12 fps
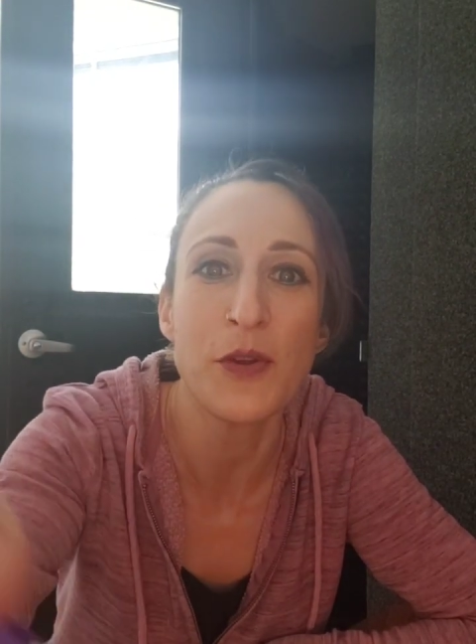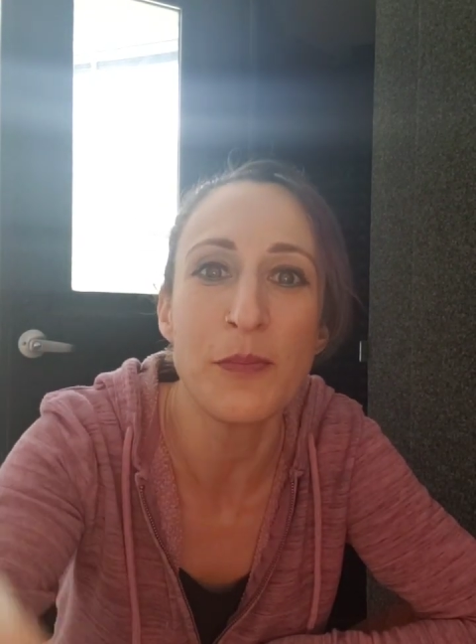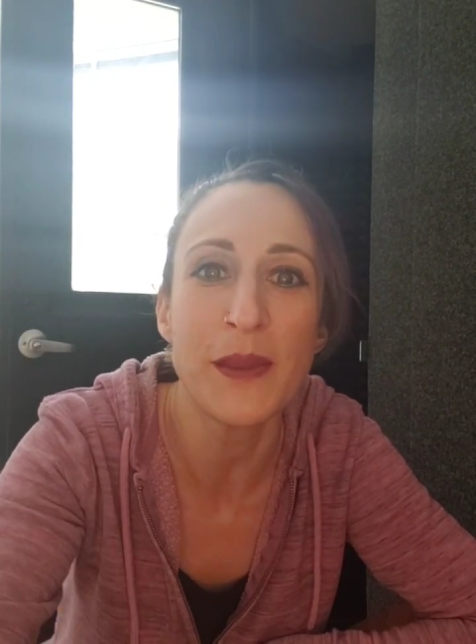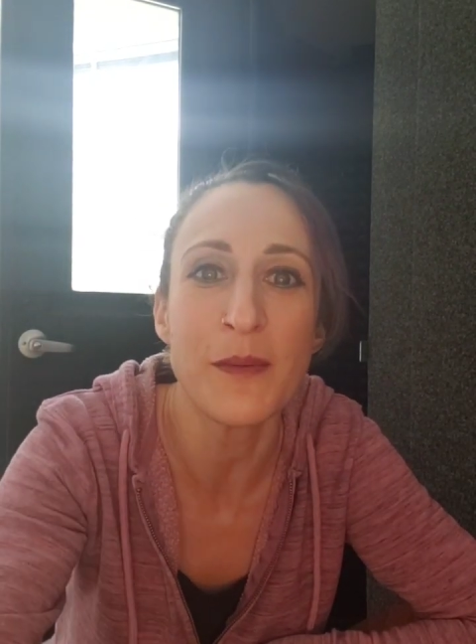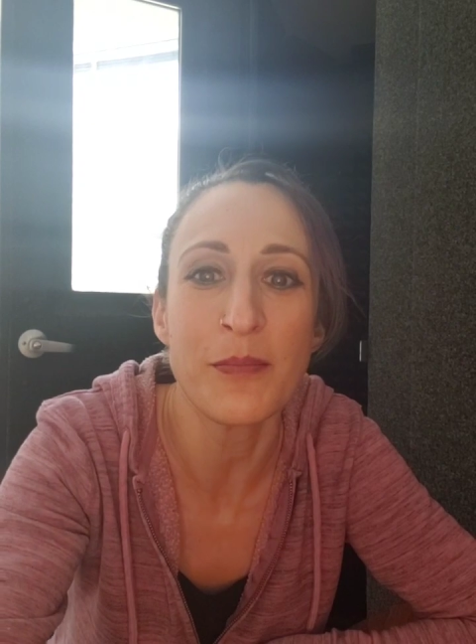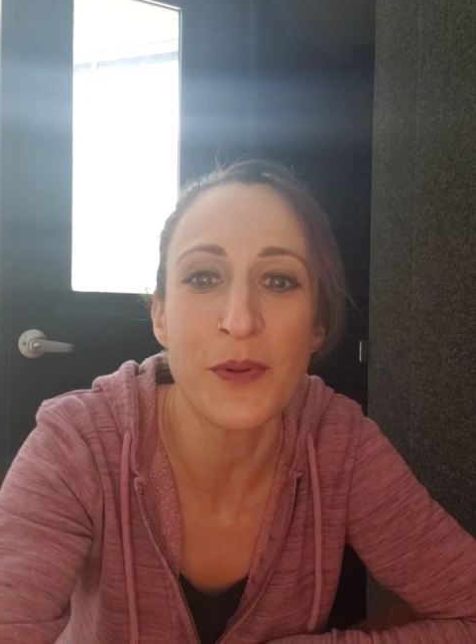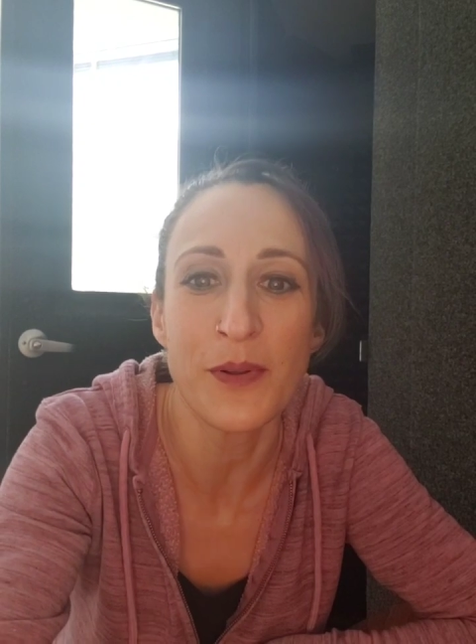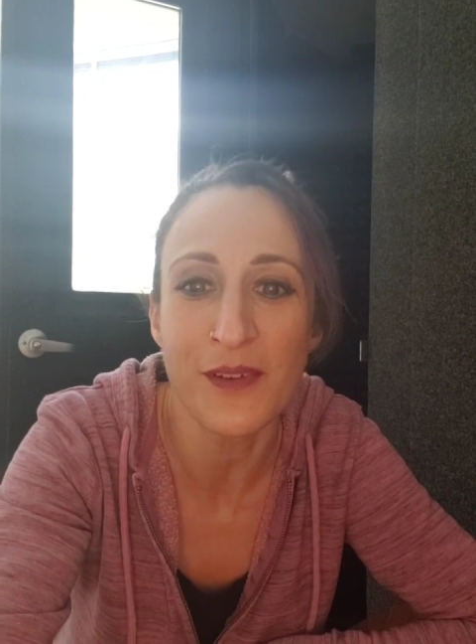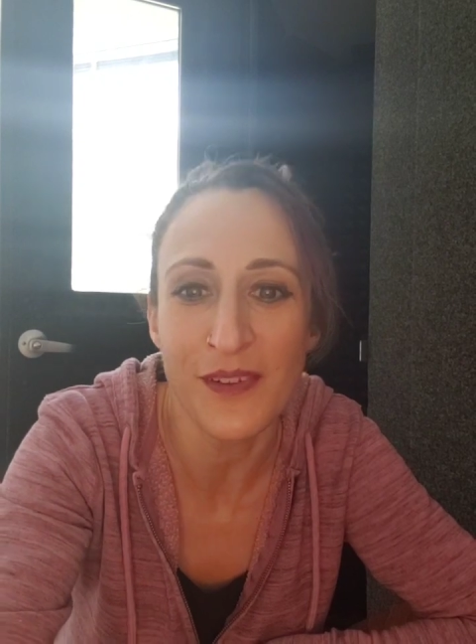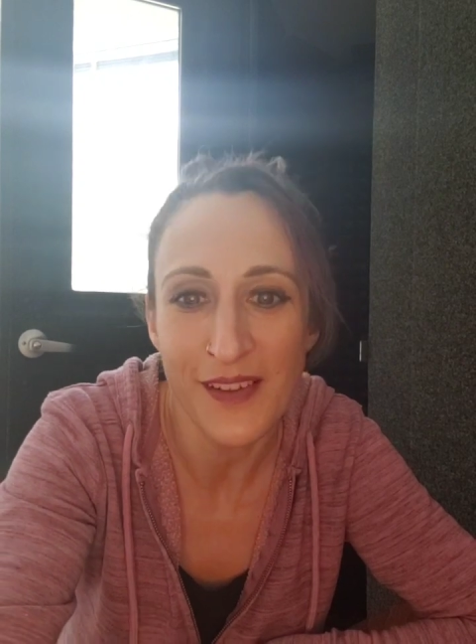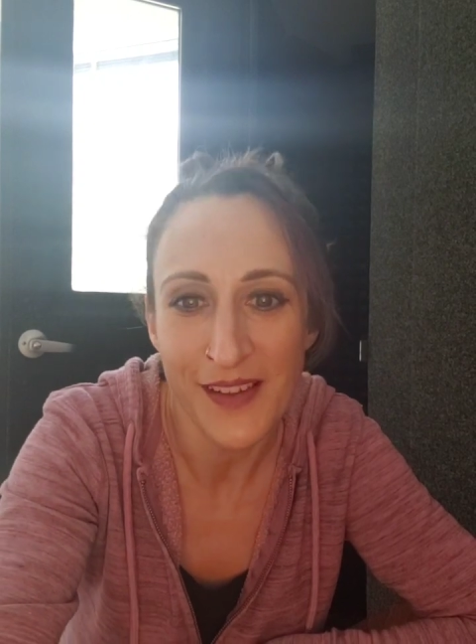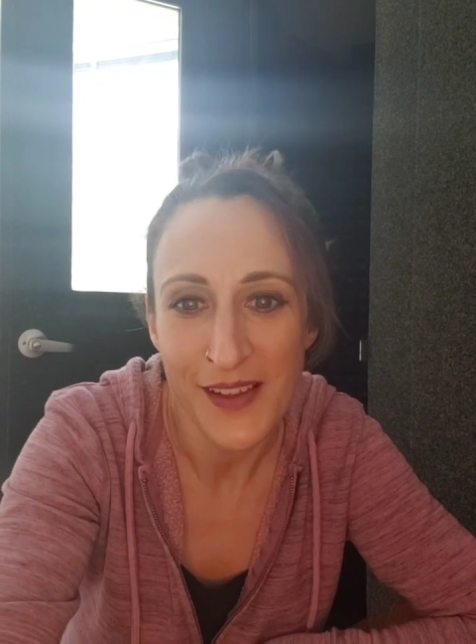
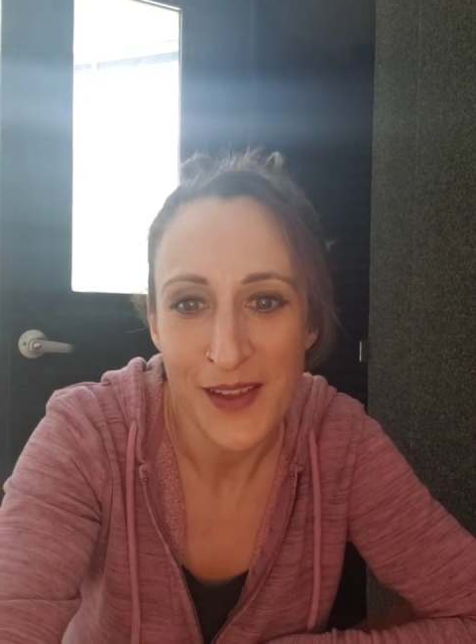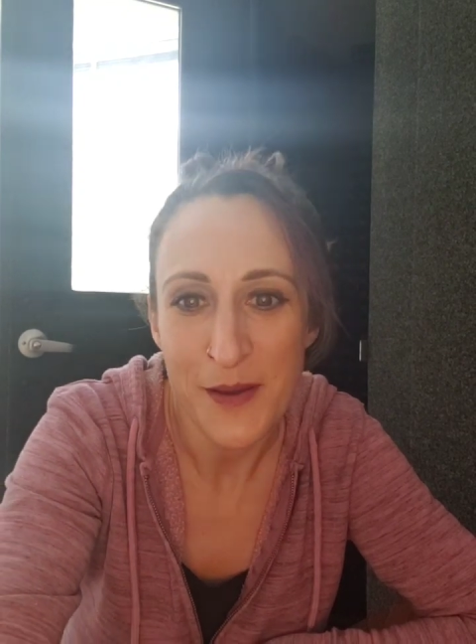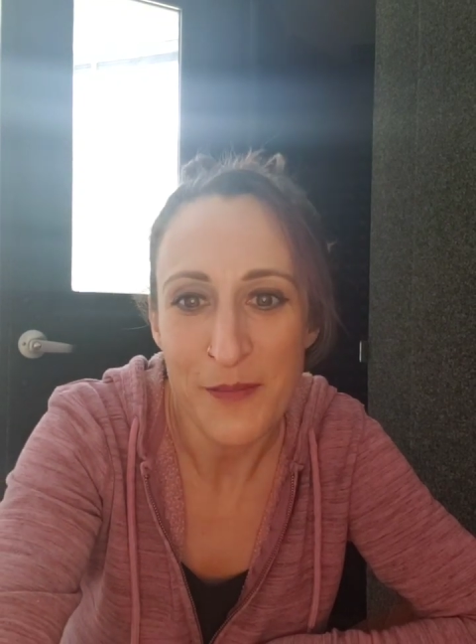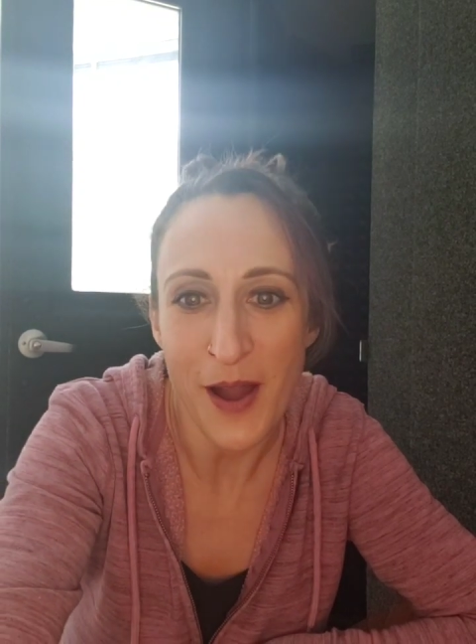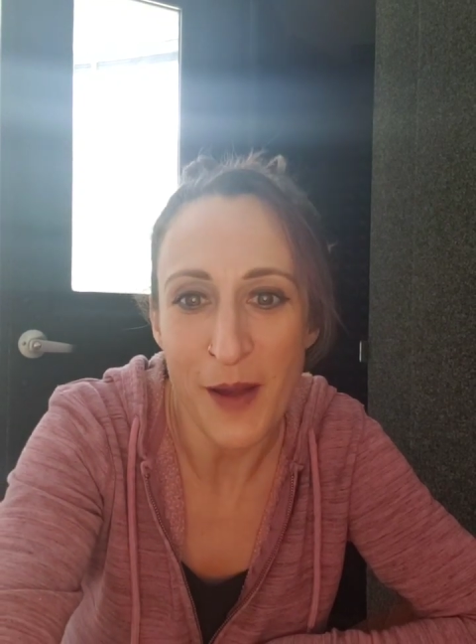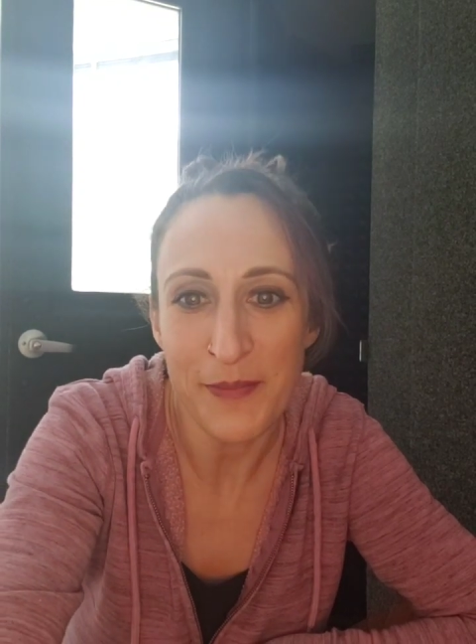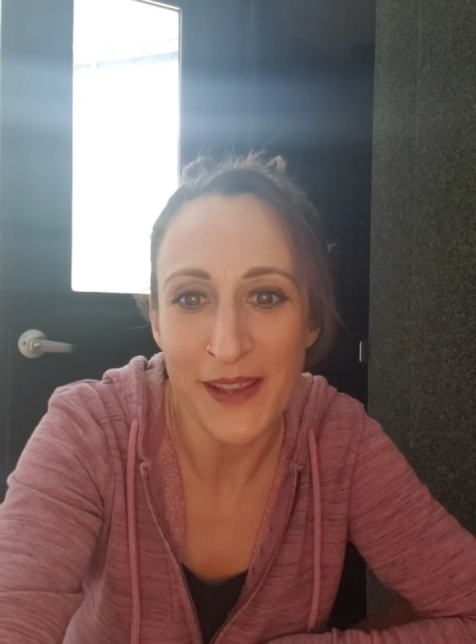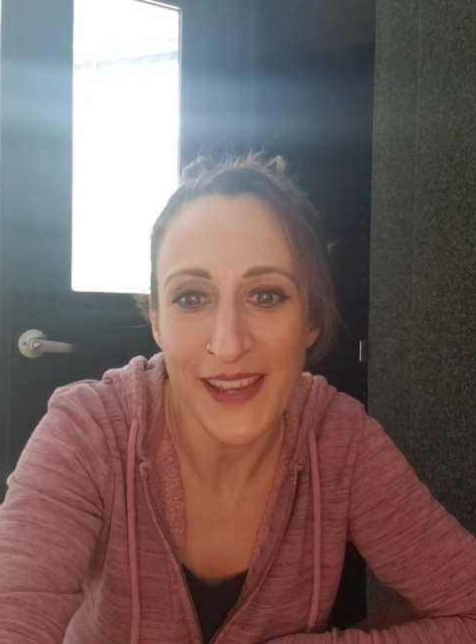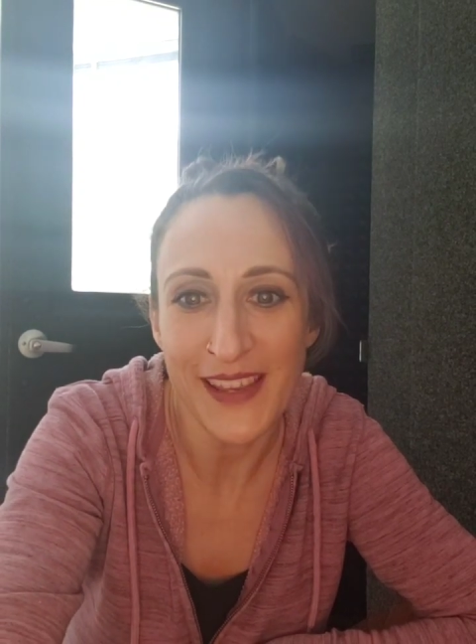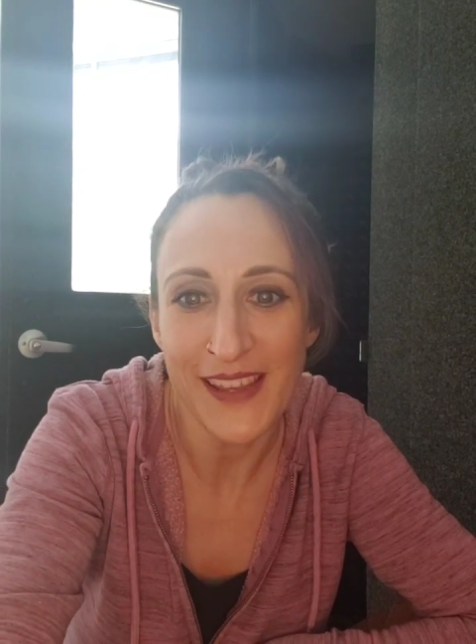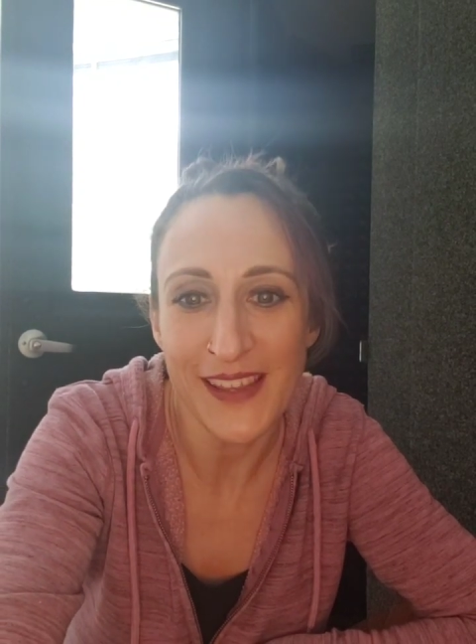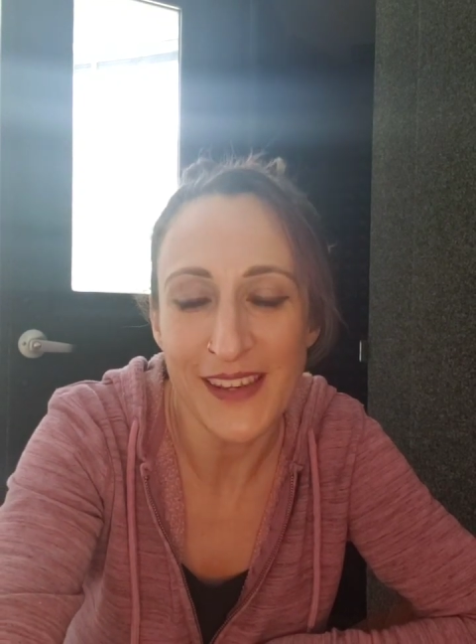people popping
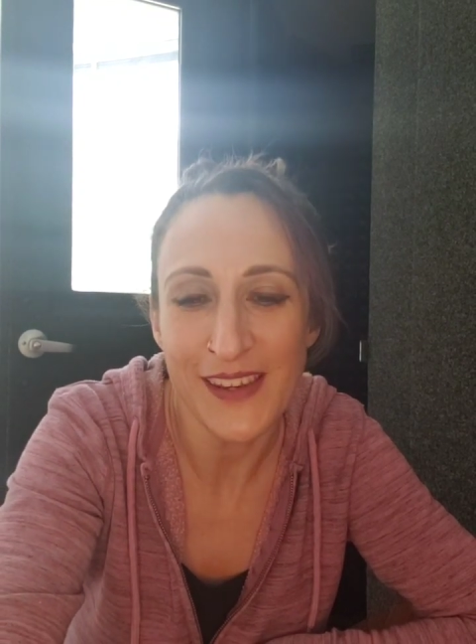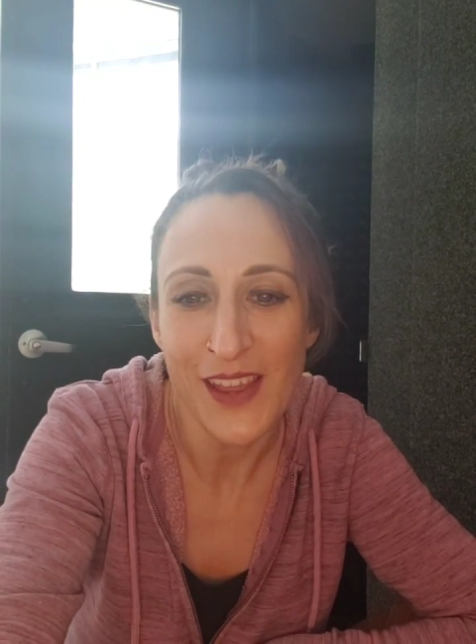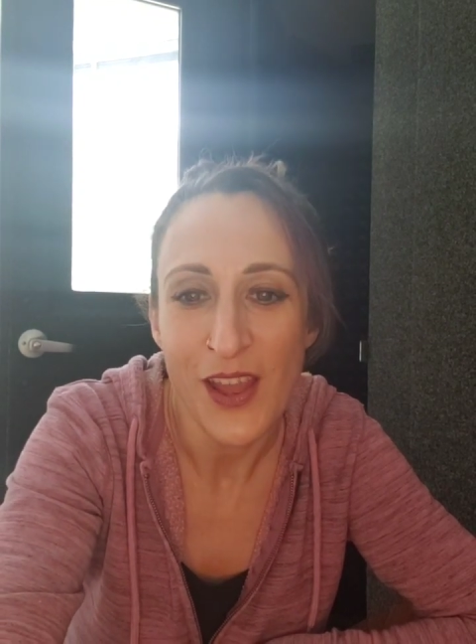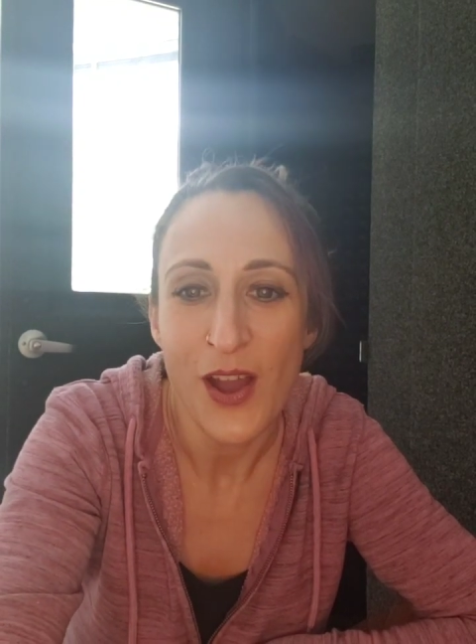in.